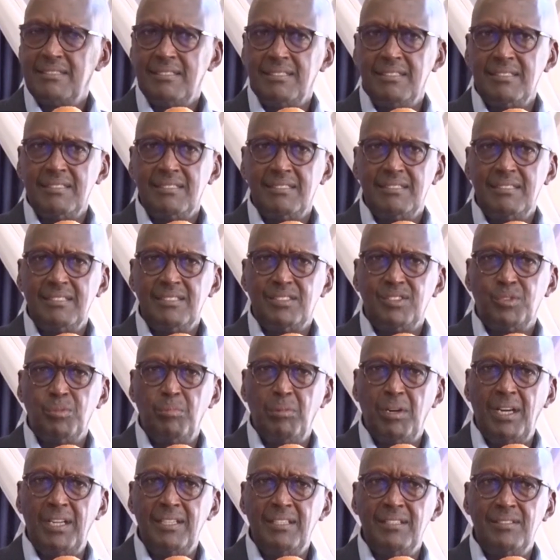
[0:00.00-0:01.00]
since
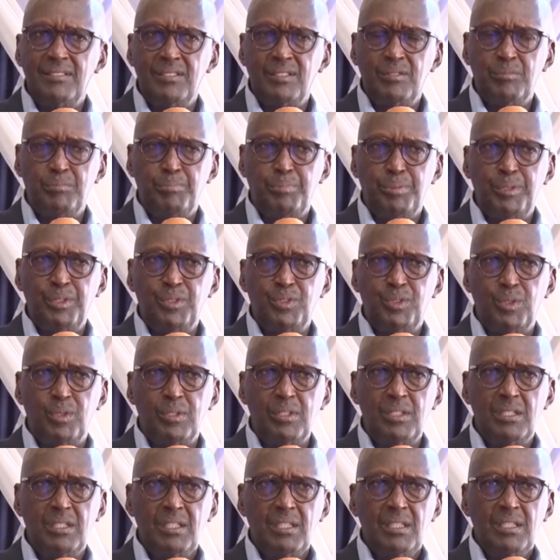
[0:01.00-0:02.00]
this man is in prison,